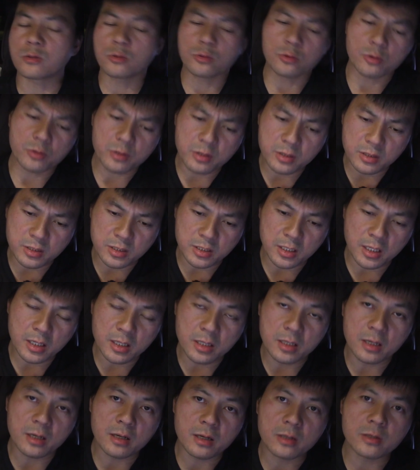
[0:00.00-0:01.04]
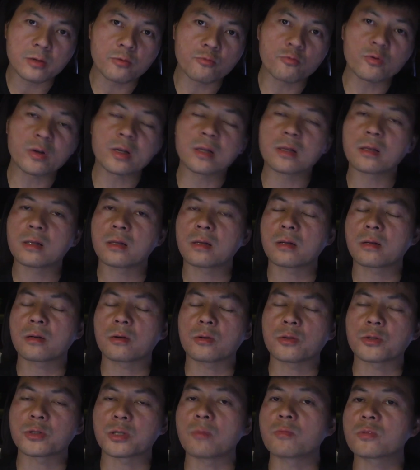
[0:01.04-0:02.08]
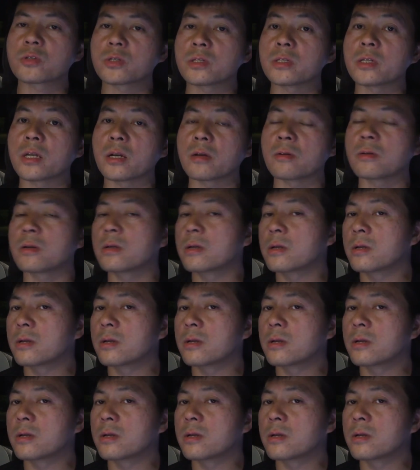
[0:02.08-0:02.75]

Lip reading: you don't see the real consumption there.